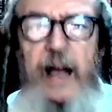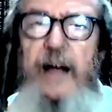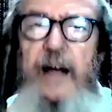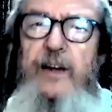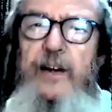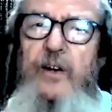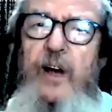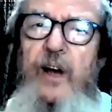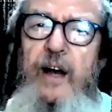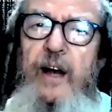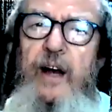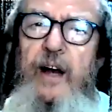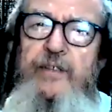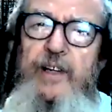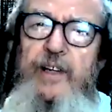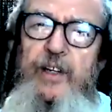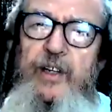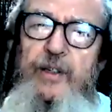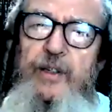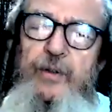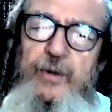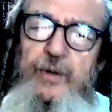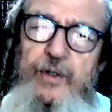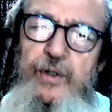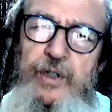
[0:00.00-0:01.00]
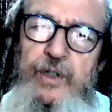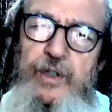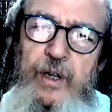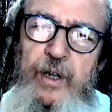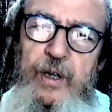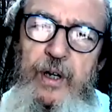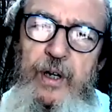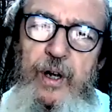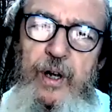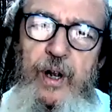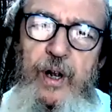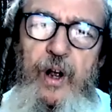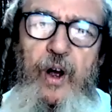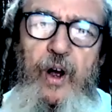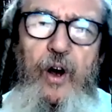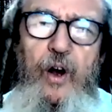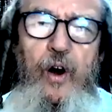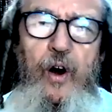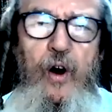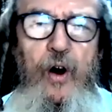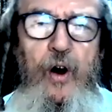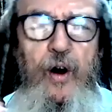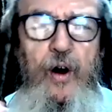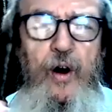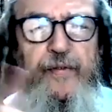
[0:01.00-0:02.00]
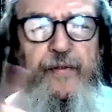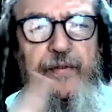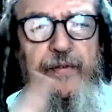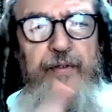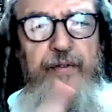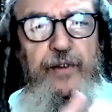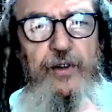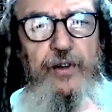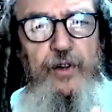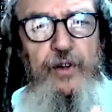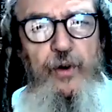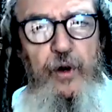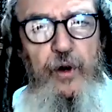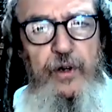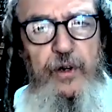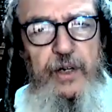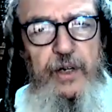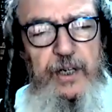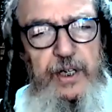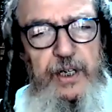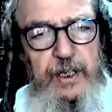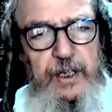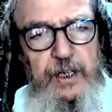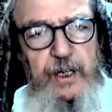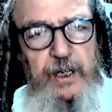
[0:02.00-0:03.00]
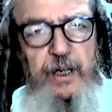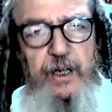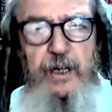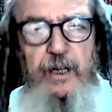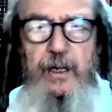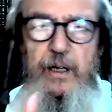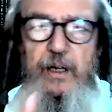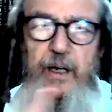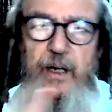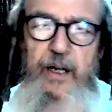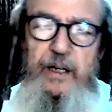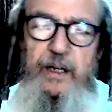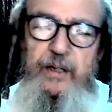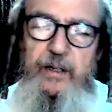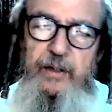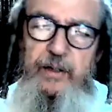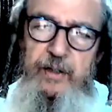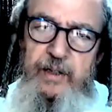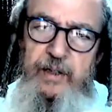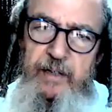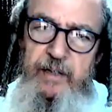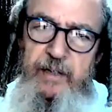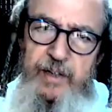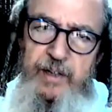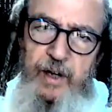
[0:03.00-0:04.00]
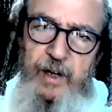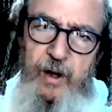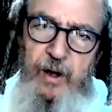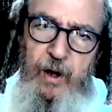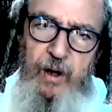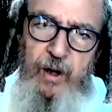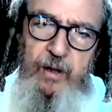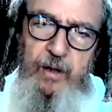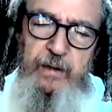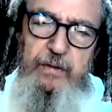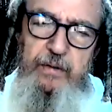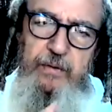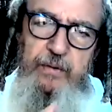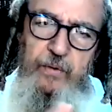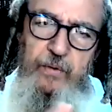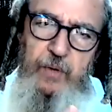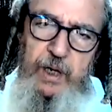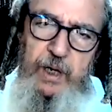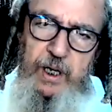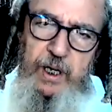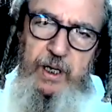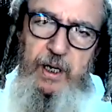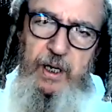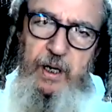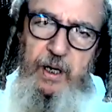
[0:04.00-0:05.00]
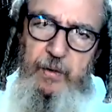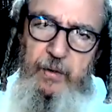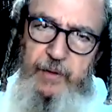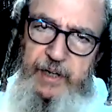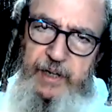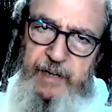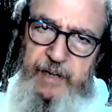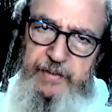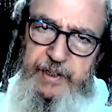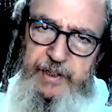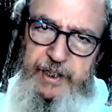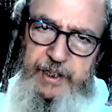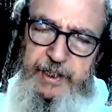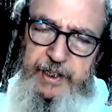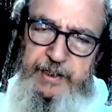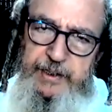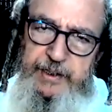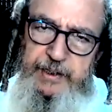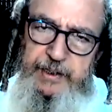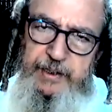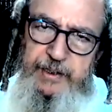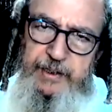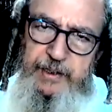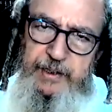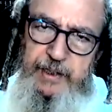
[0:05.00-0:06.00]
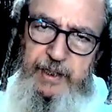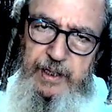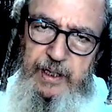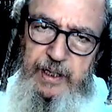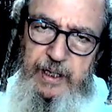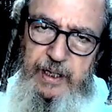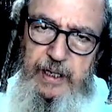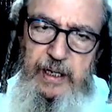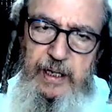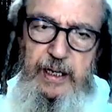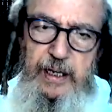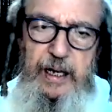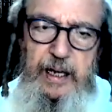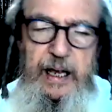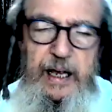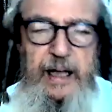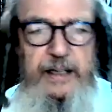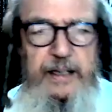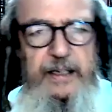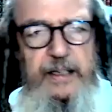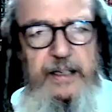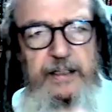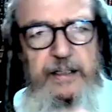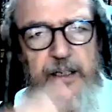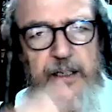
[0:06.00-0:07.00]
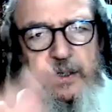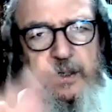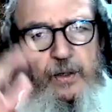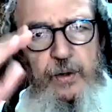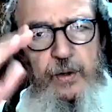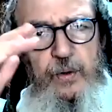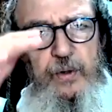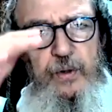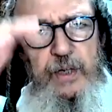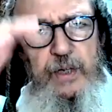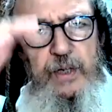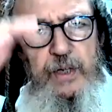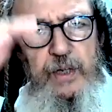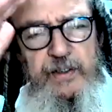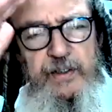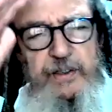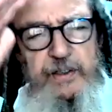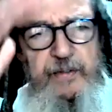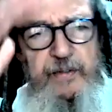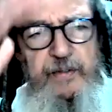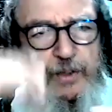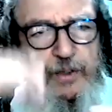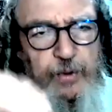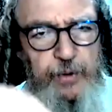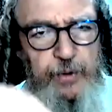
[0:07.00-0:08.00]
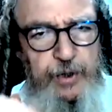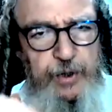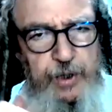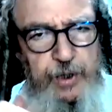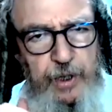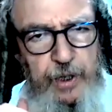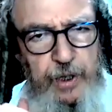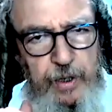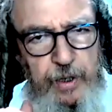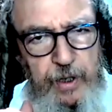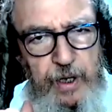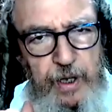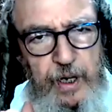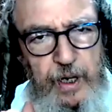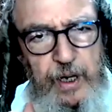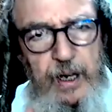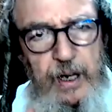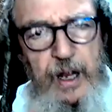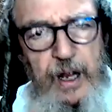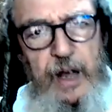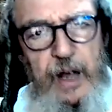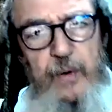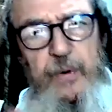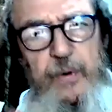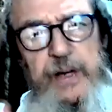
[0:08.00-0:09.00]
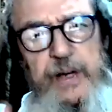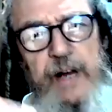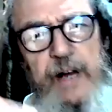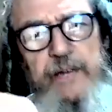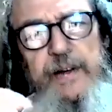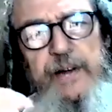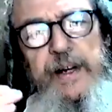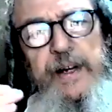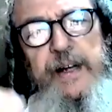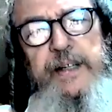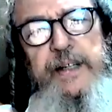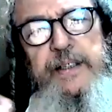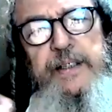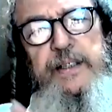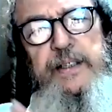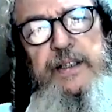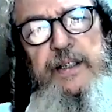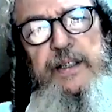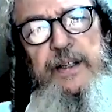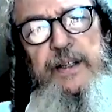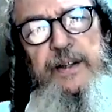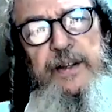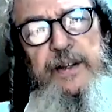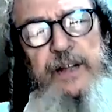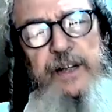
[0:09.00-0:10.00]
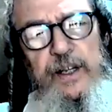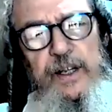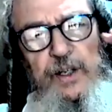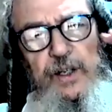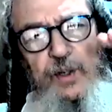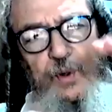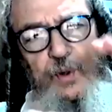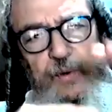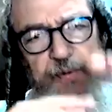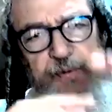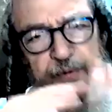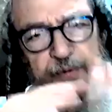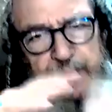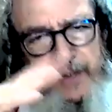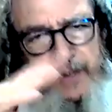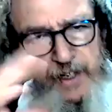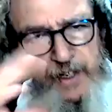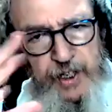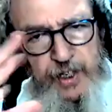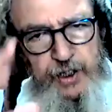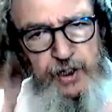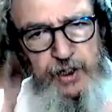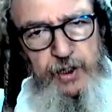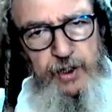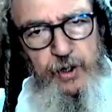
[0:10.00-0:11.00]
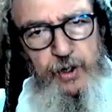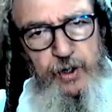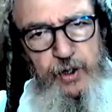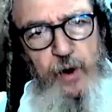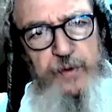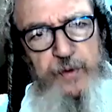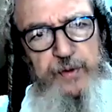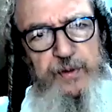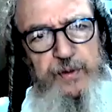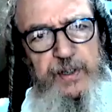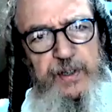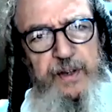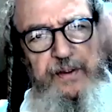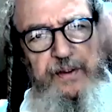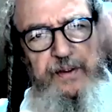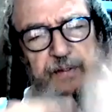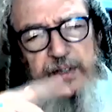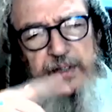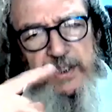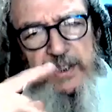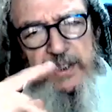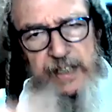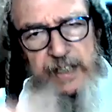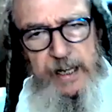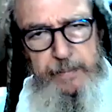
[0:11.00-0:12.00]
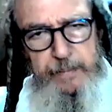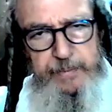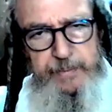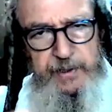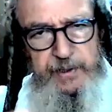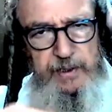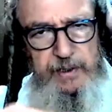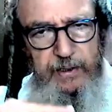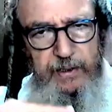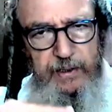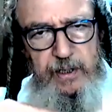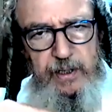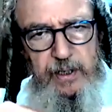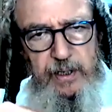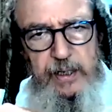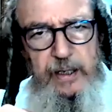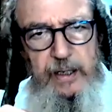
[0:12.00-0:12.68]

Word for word: and you have the kedusha of your eating and yivrechal, working, whatever it is. And these are two levels of kedusha. And whenever it is that you finish, you go through the three steps,